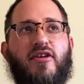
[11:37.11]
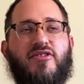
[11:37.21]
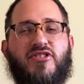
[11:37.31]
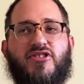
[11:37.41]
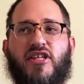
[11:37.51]

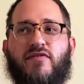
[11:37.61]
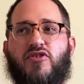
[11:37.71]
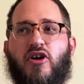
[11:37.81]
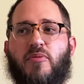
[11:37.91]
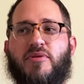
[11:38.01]
to Steve
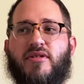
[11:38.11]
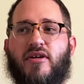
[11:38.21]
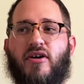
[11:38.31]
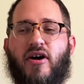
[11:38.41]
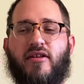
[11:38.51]
Jobs
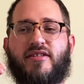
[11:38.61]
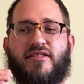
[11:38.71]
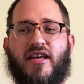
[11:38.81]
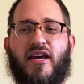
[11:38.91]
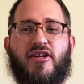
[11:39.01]
on the
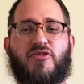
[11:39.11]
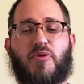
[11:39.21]
stage,